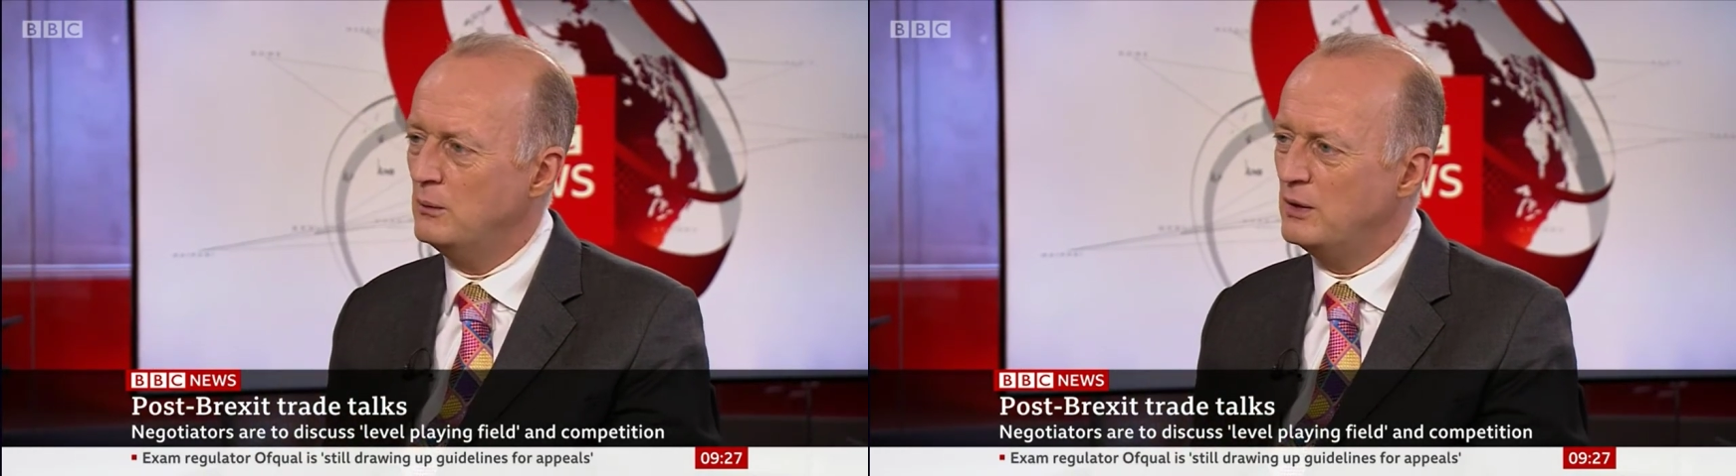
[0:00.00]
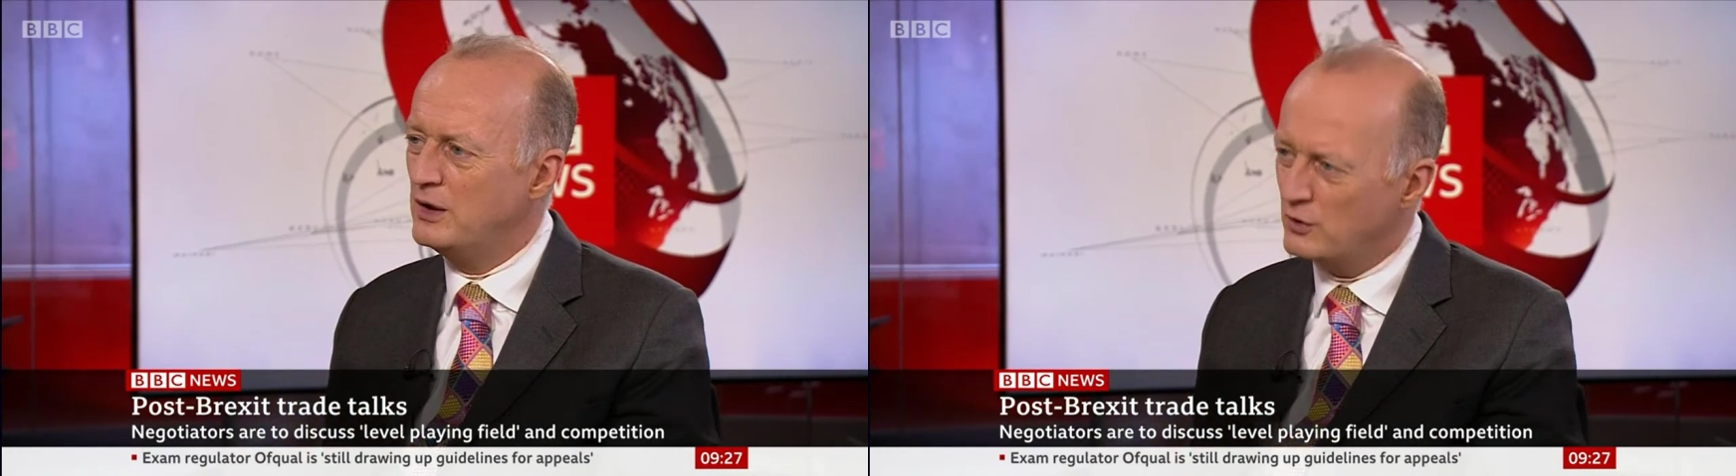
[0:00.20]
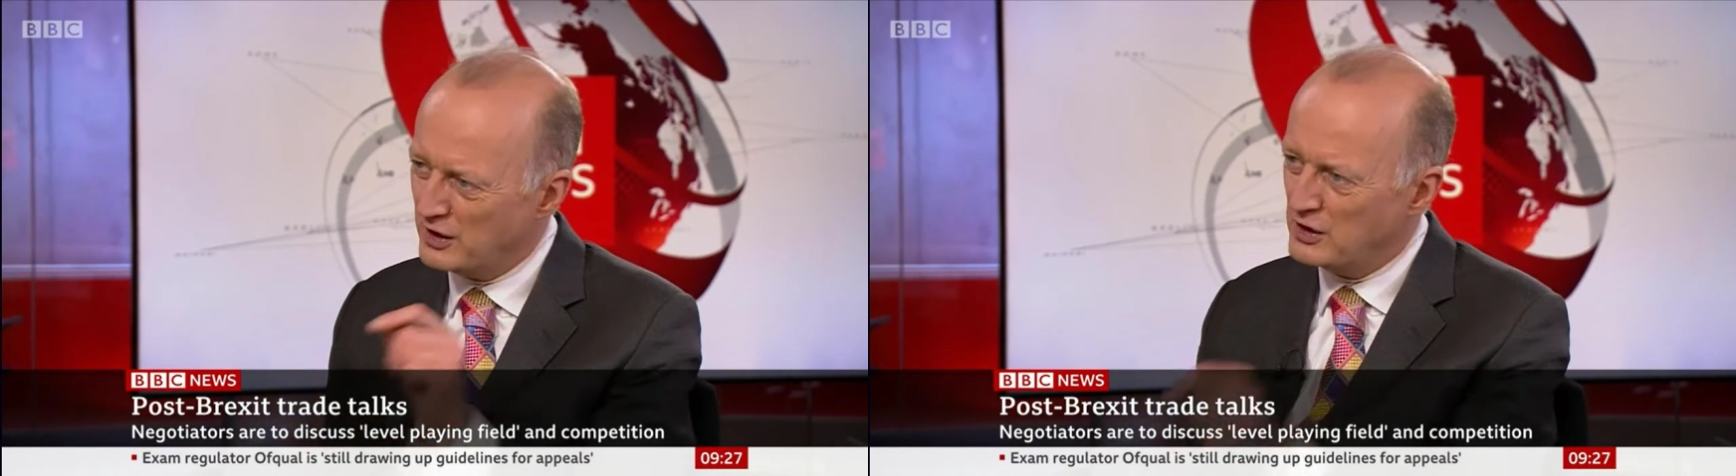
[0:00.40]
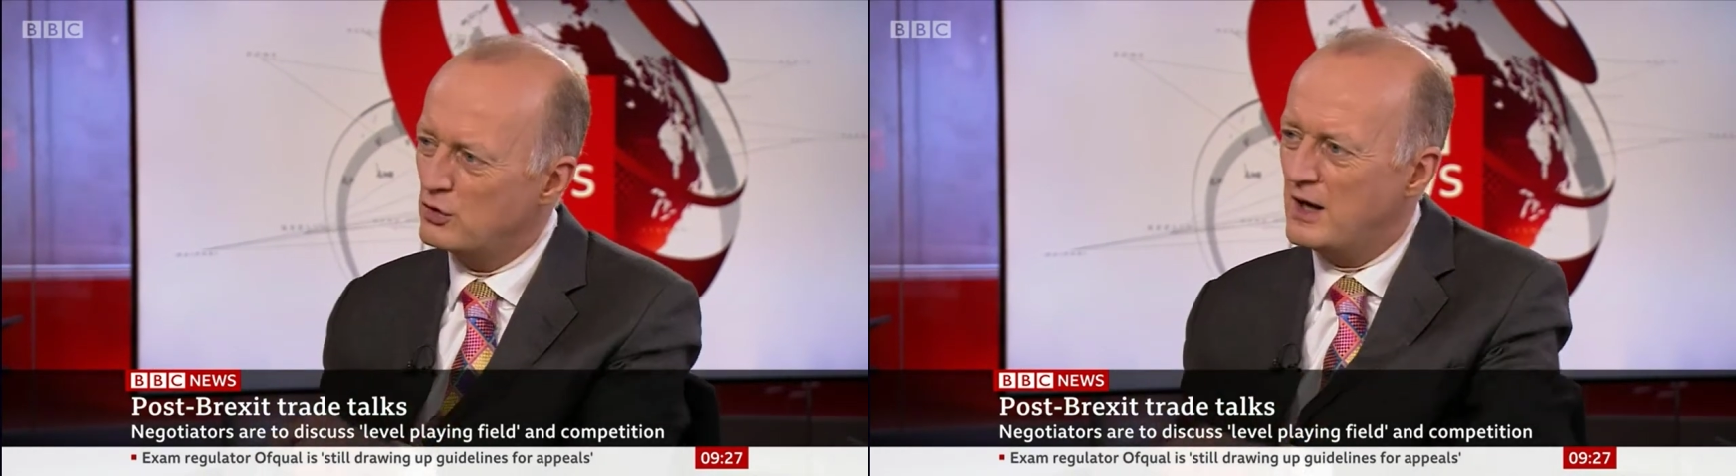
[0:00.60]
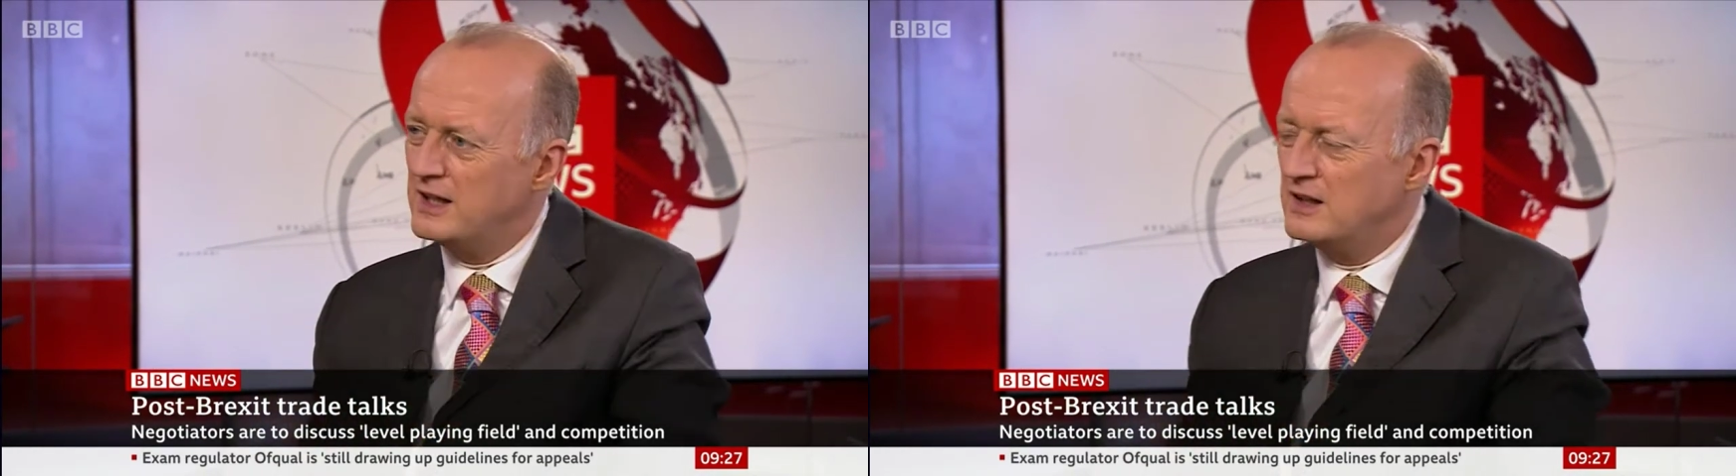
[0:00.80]
we're not going to
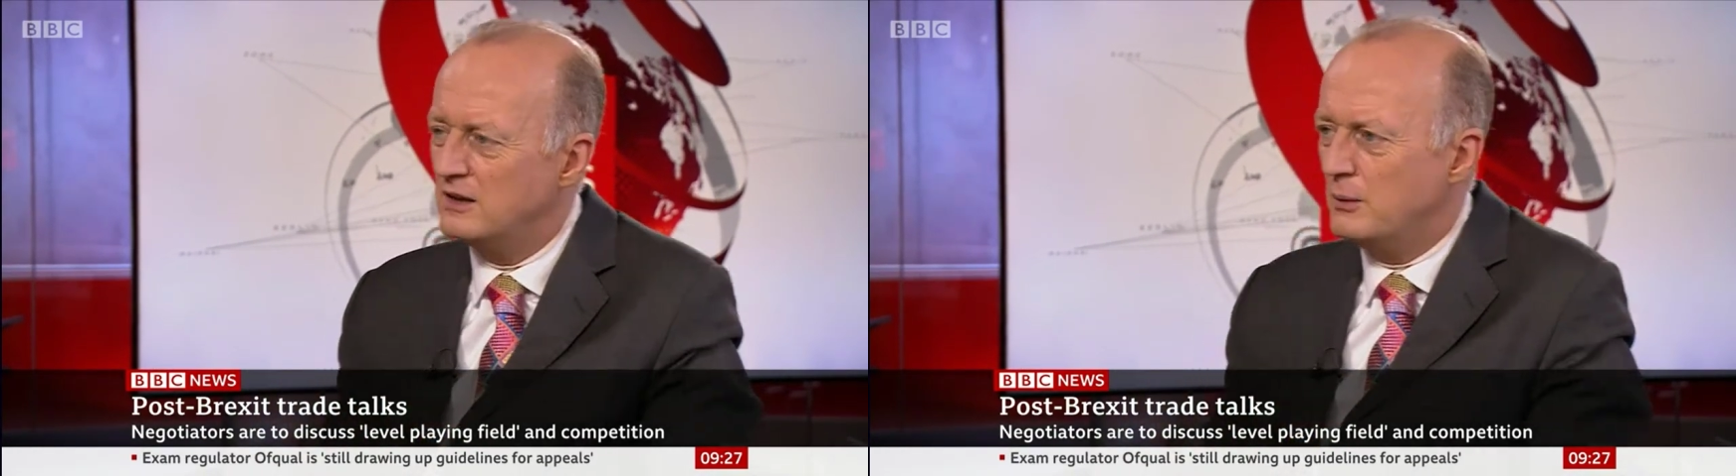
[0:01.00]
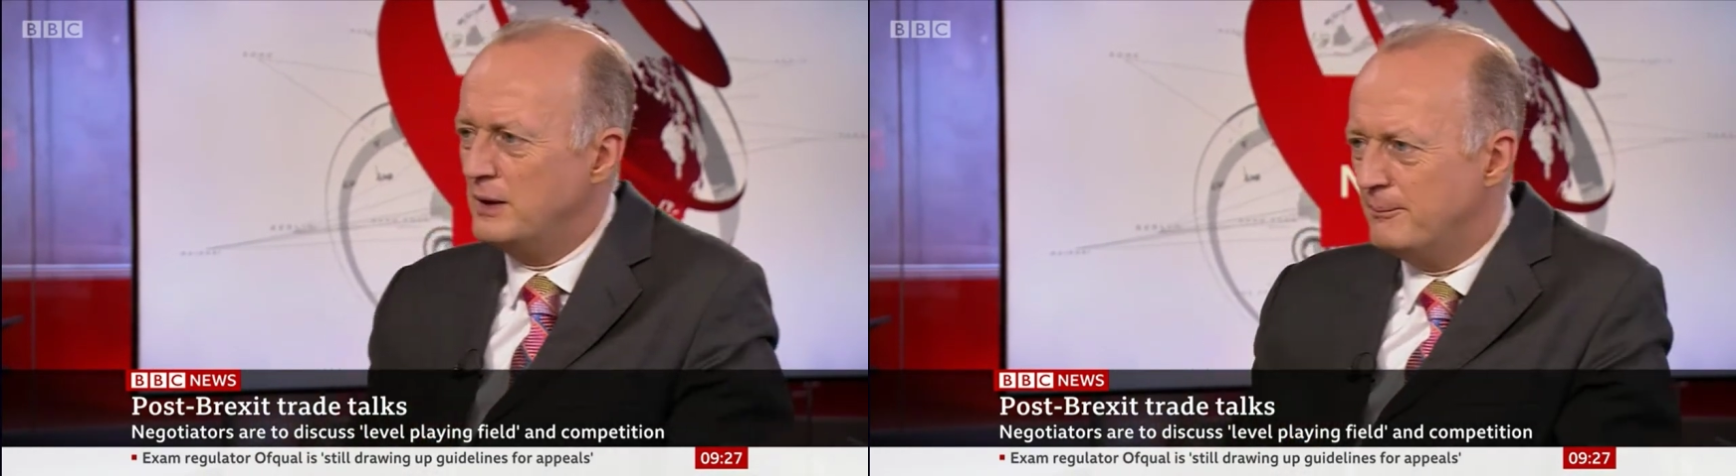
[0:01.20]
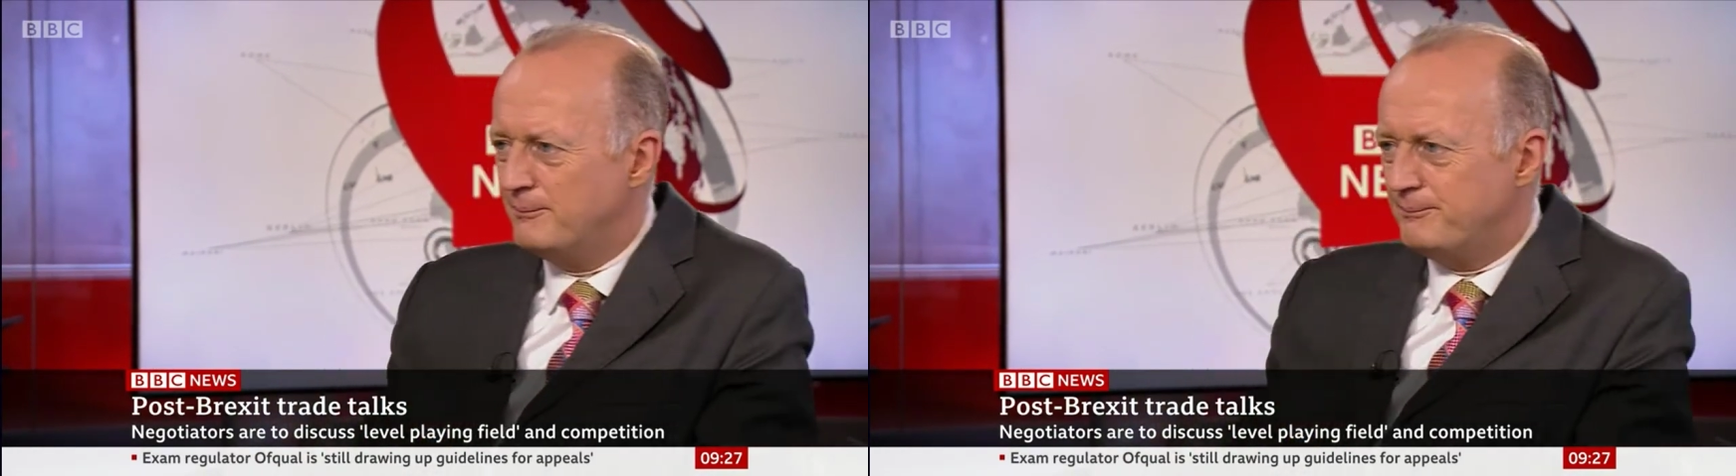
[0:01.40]
crack it, are we?